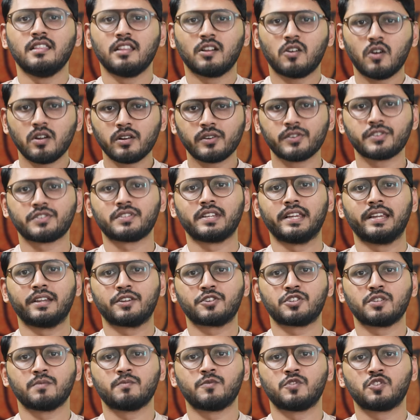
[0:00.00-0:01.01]
the Congress
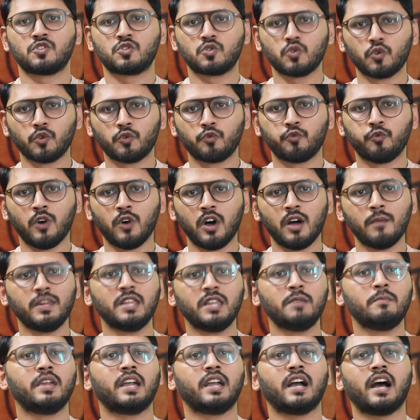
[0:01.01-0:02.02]
leadership stood
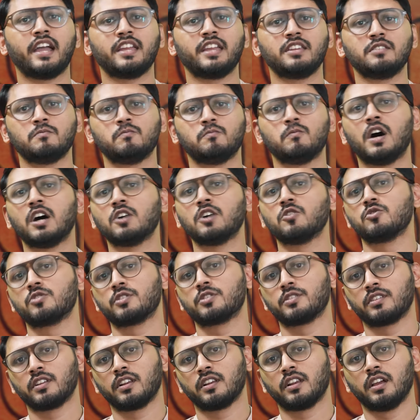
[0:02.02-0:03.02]
firmly behind
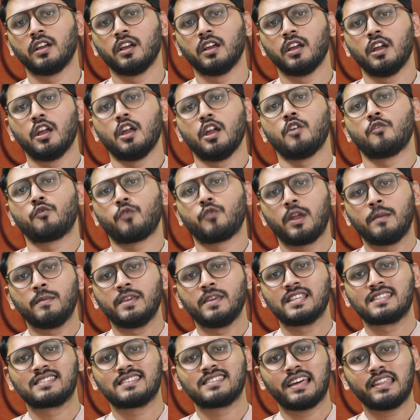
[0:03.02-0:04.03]
Mamkootathil,
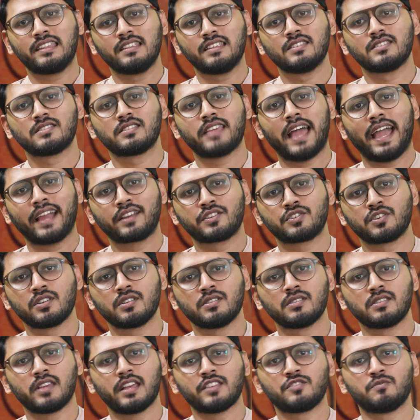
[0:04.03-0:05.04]
framing Sarin's
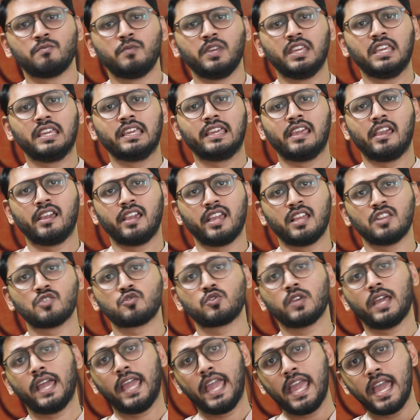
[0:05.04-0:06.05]
actions as being
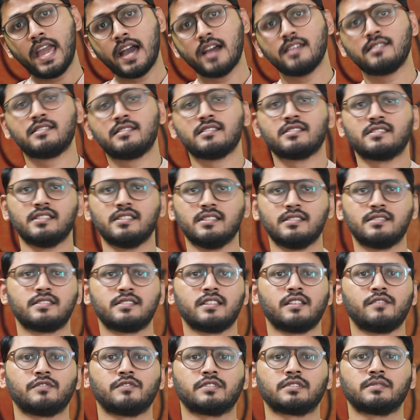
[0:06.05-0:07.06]
against the AICC
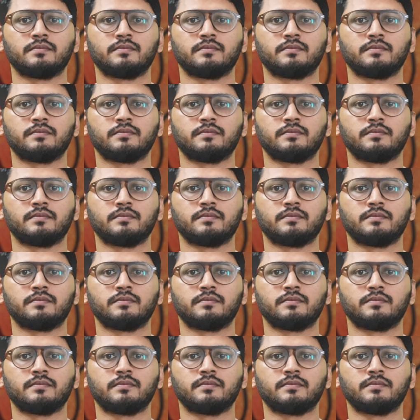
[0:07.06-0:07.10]
itself.